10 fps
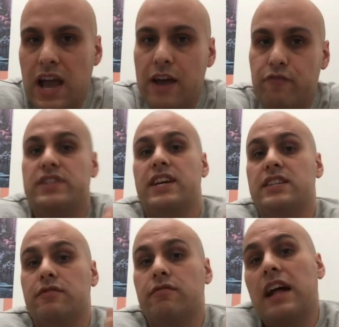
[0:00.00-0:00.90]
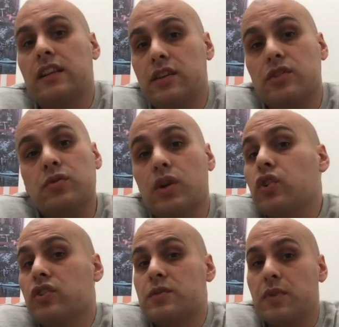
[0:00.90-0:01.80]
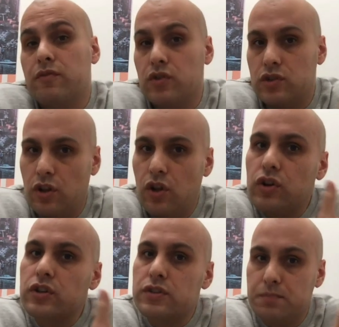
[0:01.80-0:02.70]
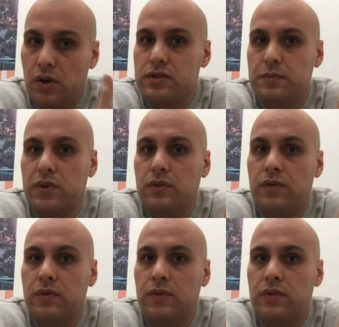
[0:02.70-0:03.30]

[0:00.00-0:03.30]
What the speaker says: and retains a value to a customer for as long as possible.